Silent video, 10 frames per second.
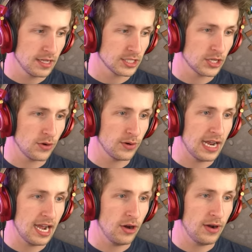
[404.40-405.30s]
So
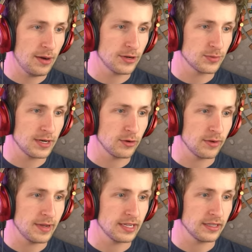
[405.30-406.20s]
now how much money are we
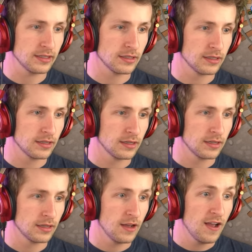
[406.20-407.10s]
making?
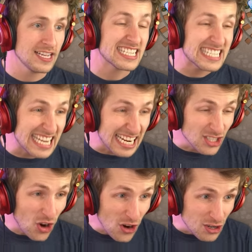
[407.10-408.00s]

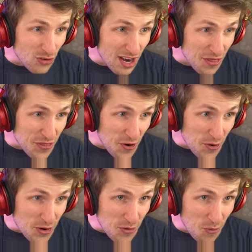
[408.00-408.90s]

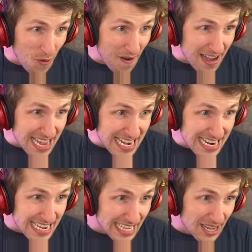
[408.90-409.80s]

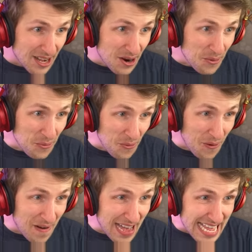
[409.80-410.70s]
$631.
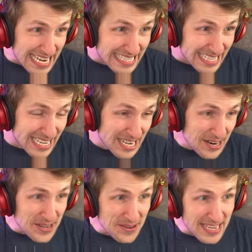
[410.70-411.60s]
What?
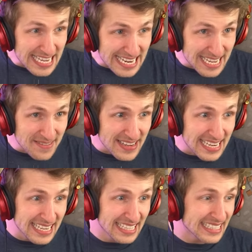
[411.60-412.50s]
Are you kidding
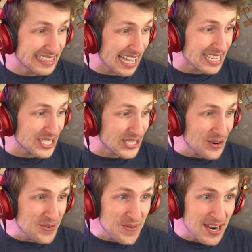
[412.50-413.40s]
me? That's
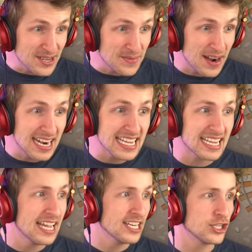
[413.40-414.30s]
so much money.
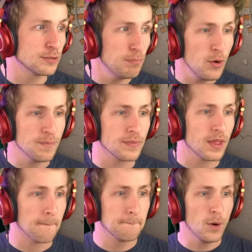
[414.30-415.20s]
Just boop,
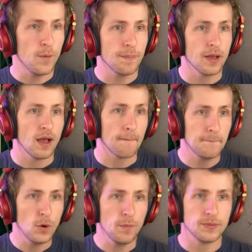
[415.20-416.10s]
boop,
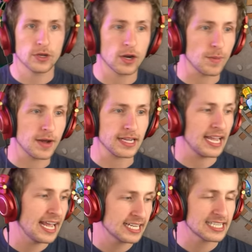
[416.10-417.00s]
boop. Look at our money.
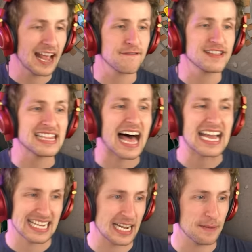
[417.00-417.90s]
It's like
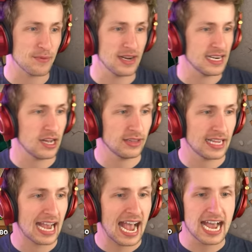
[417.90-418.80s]
flying up right now.
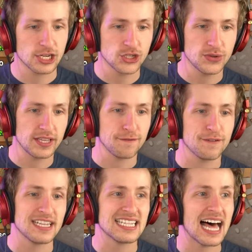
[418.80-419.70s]
Like actually
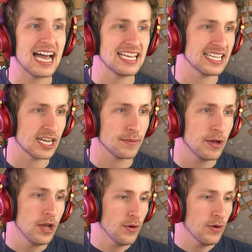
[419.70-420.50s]
flying up.